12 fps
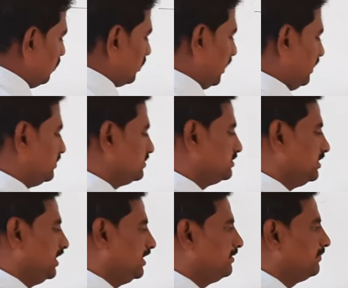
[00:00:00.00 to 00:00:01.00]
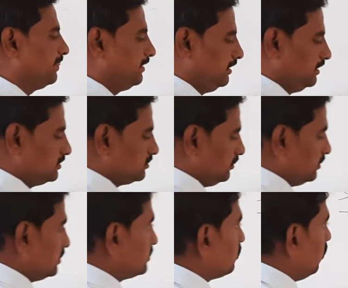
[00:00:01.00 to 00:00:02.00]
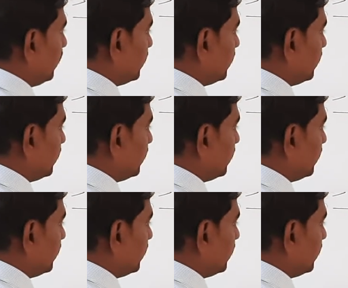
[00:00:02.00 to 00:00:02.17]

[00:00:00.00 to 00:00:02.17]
okay, here this is called